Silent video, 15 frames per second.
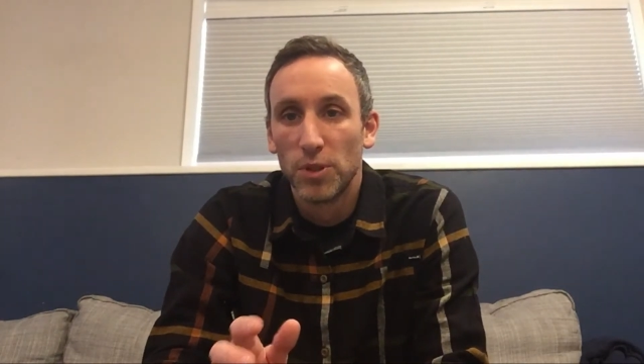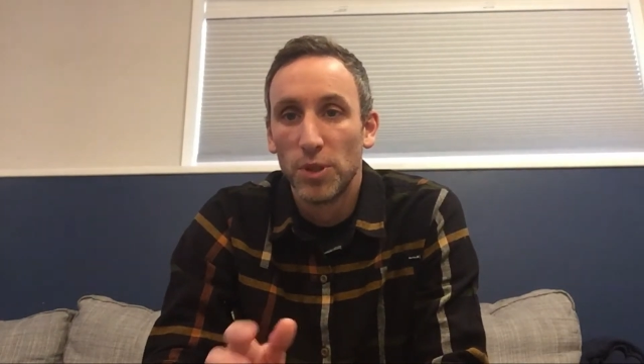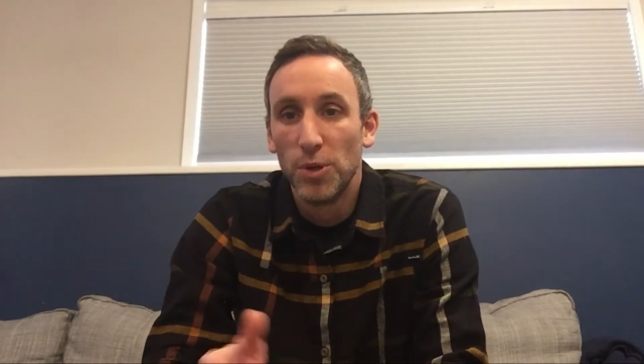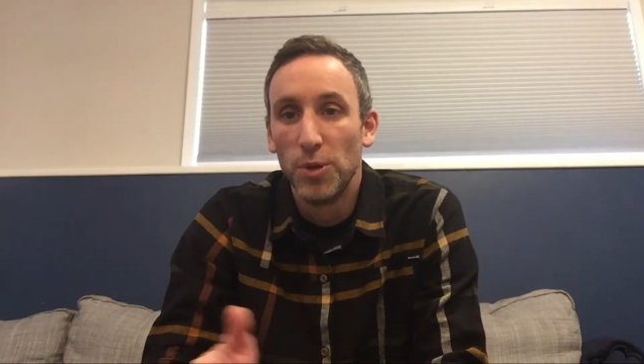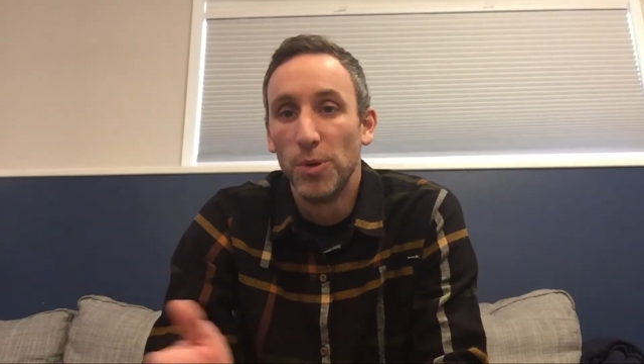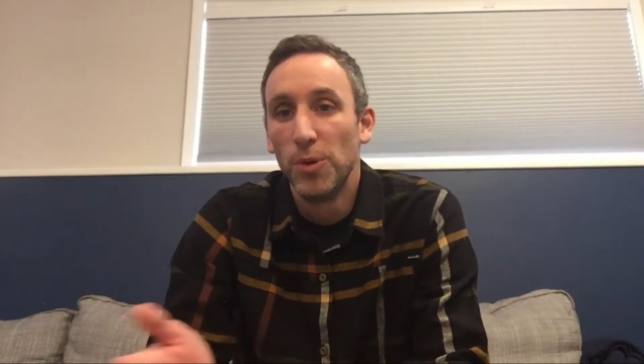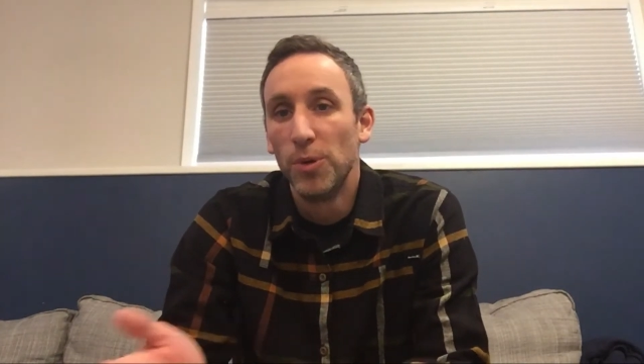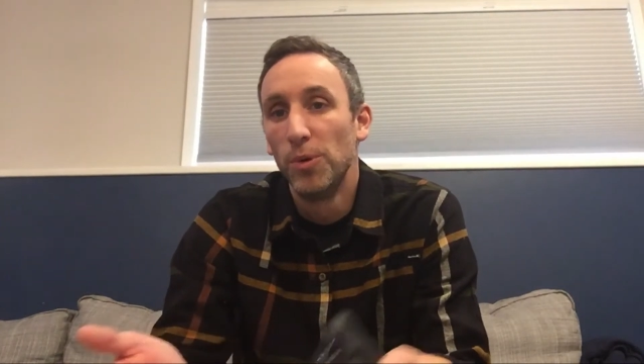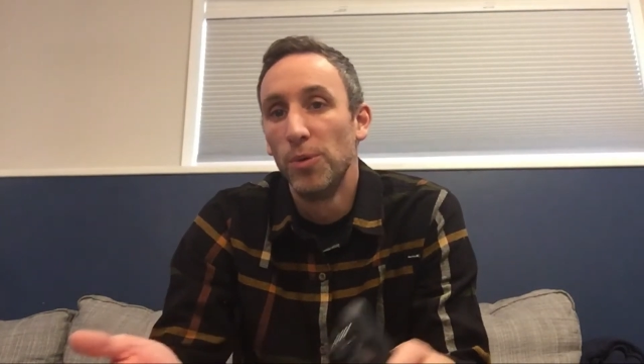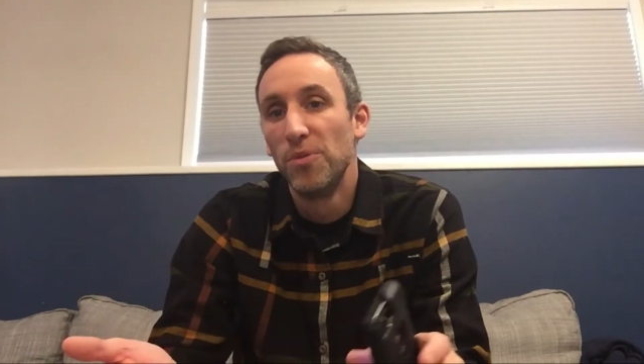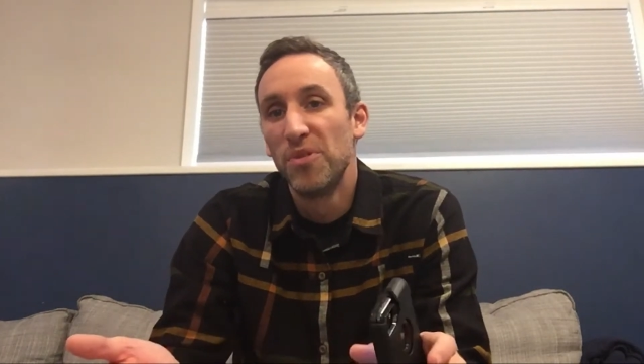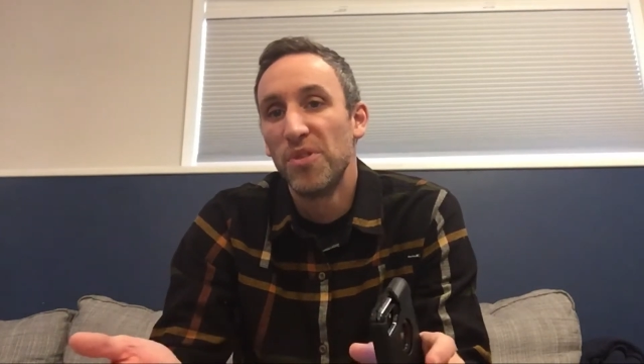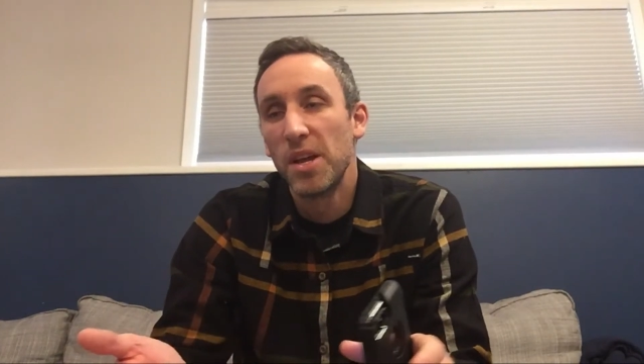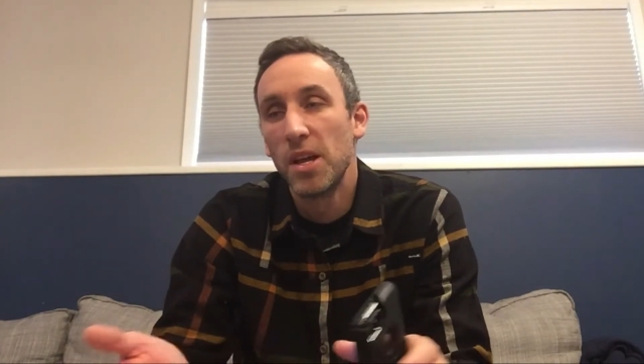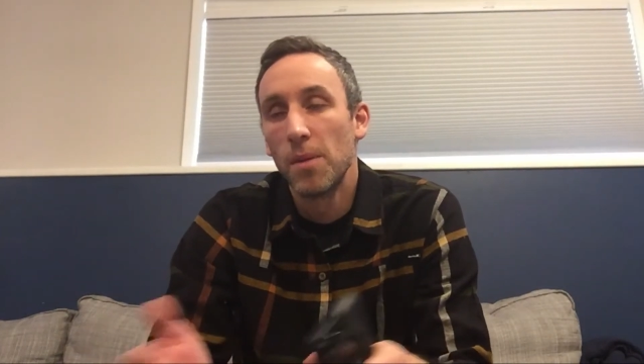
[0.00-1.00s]
to
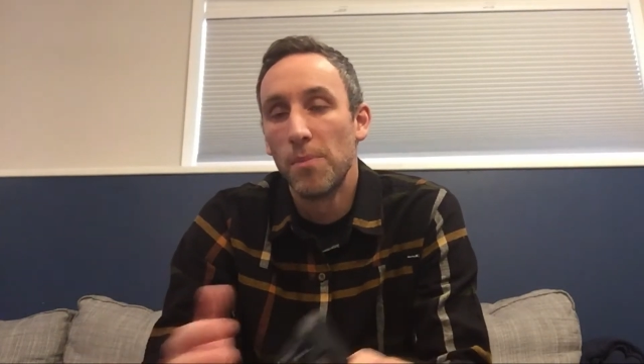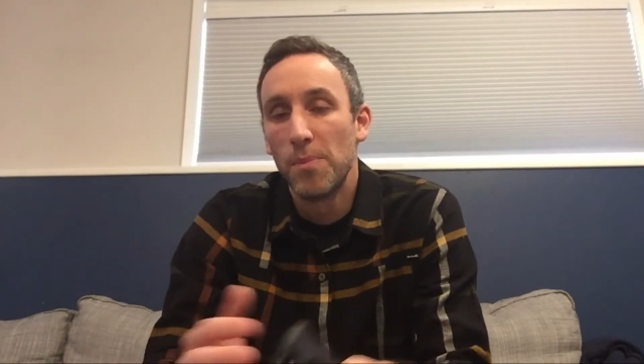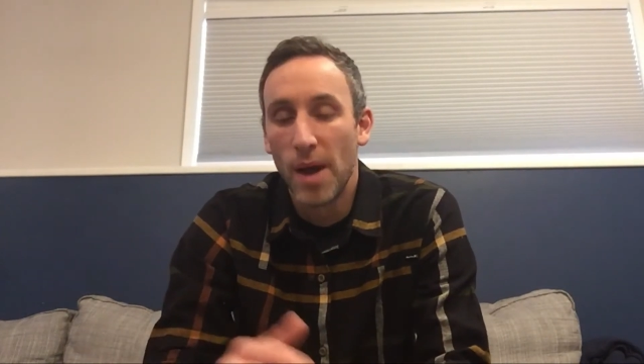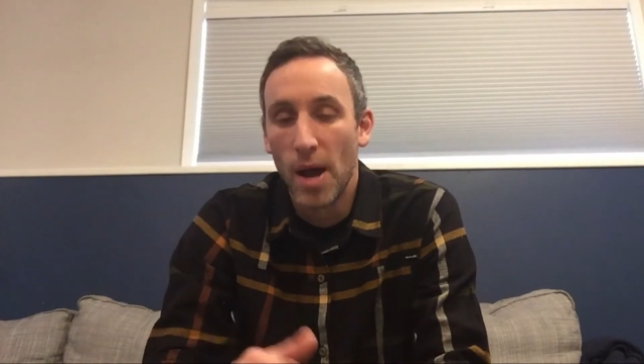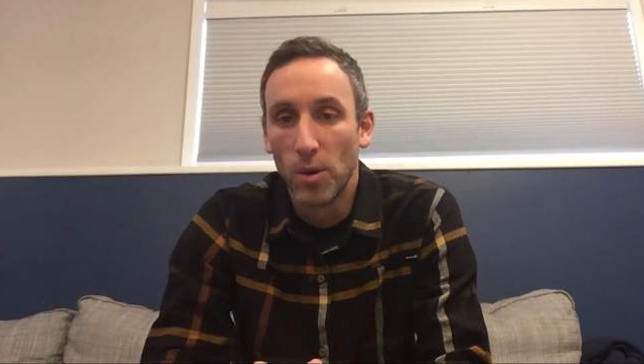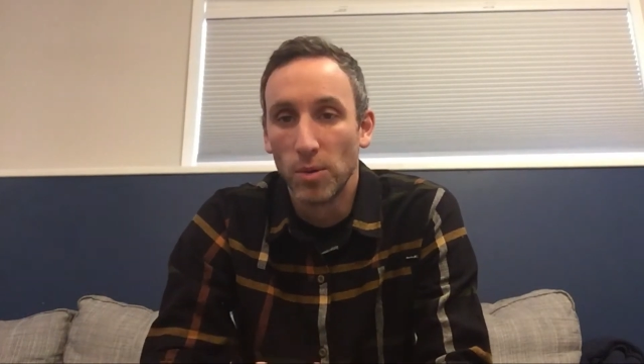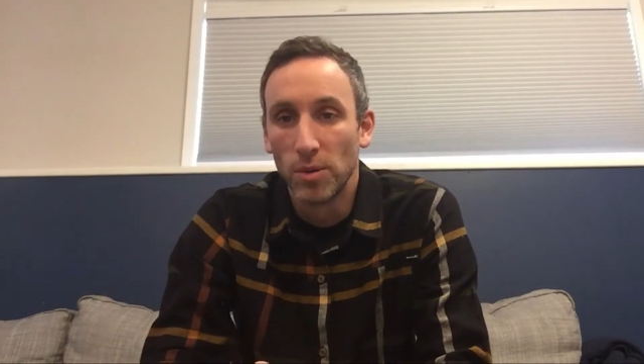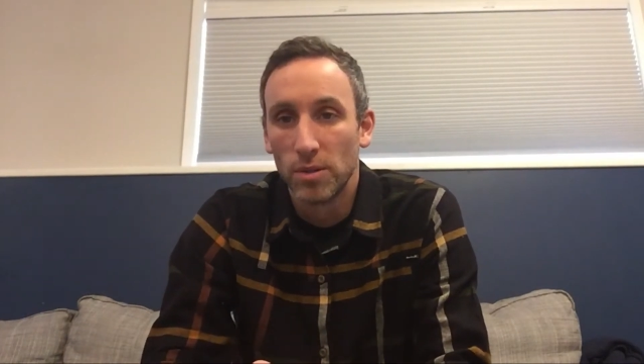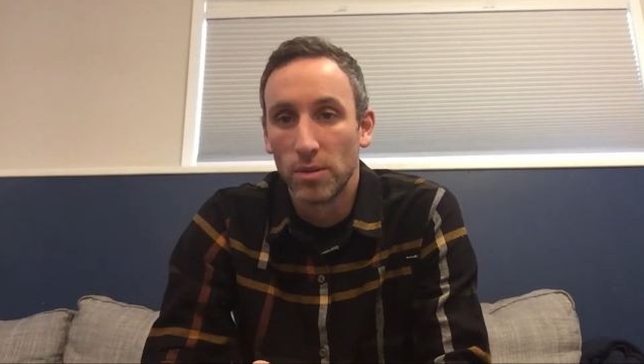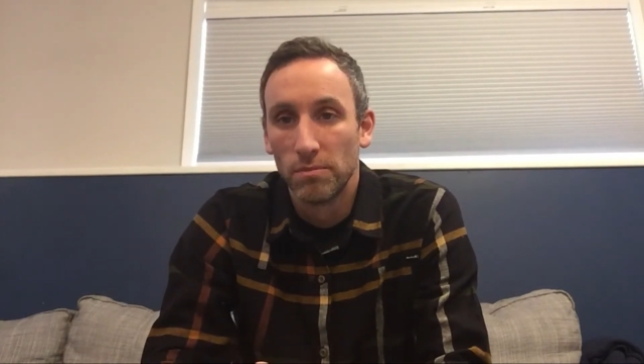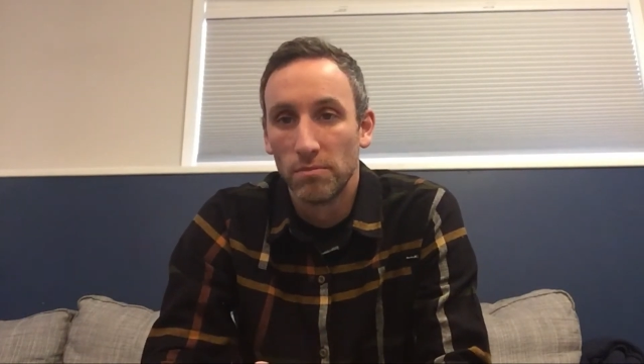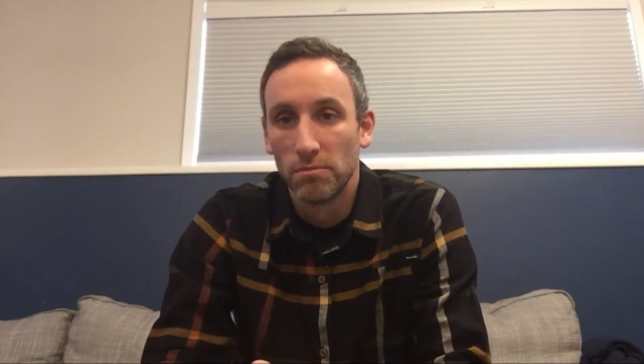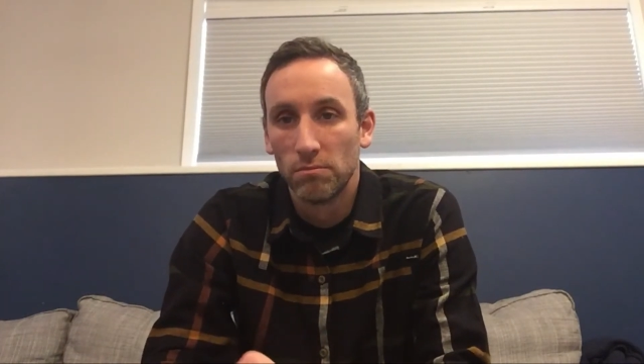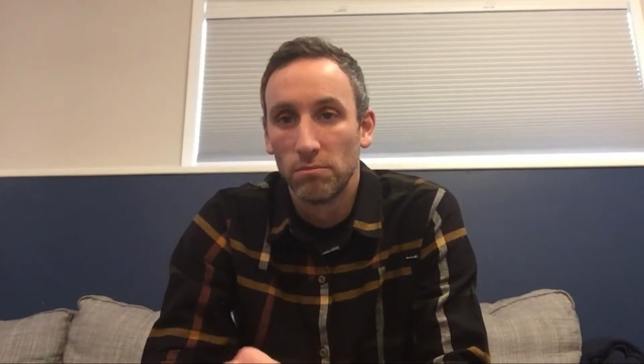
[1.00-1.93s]
think about